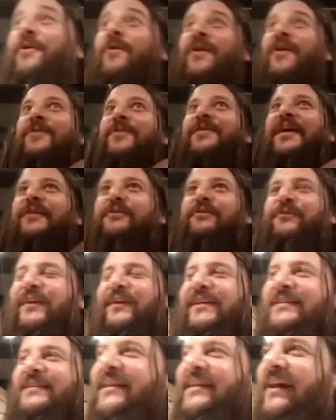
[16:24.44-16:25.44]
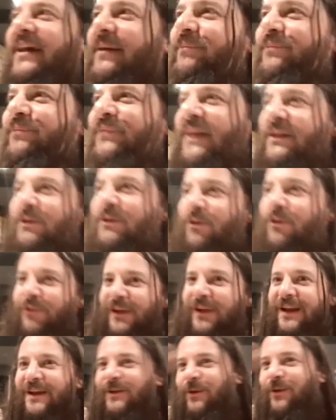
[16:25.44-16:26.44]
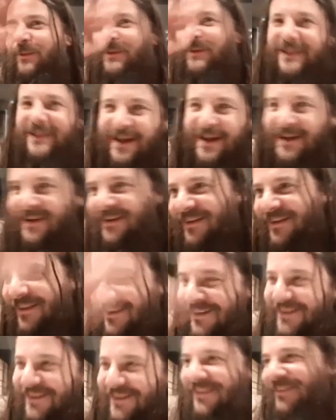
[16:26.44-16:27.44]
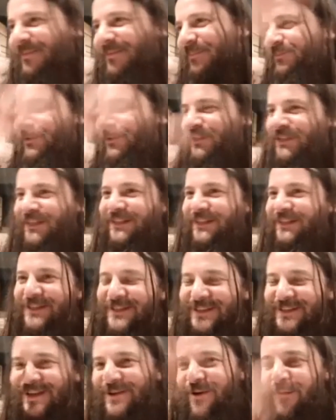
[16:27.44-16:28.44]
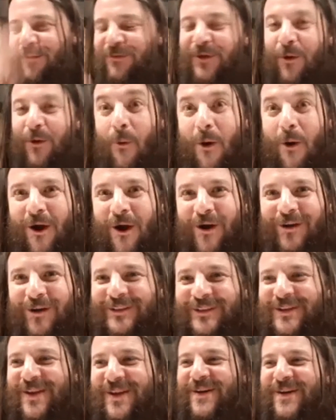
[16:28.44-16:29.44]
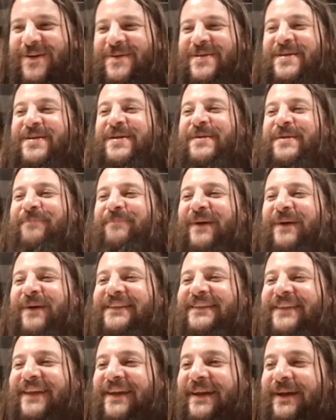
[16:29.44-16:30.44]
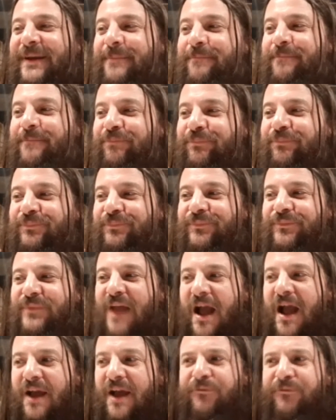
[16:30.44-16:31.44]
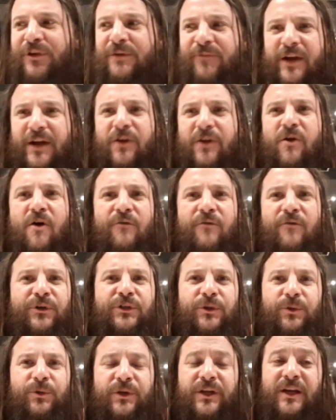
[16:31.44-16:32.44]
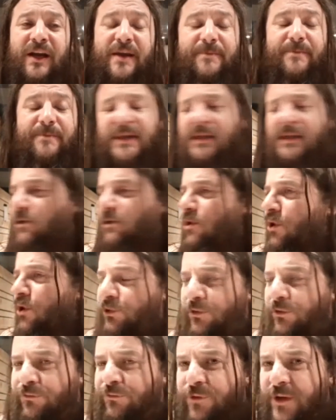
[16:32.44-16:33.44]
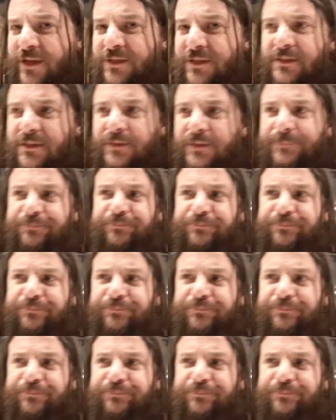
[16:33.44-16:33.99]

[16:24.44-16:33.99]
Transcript: how that feels, that you feel a little bit like citizen of the world, you know. But I feel very comfortable here. I made a lot of friends.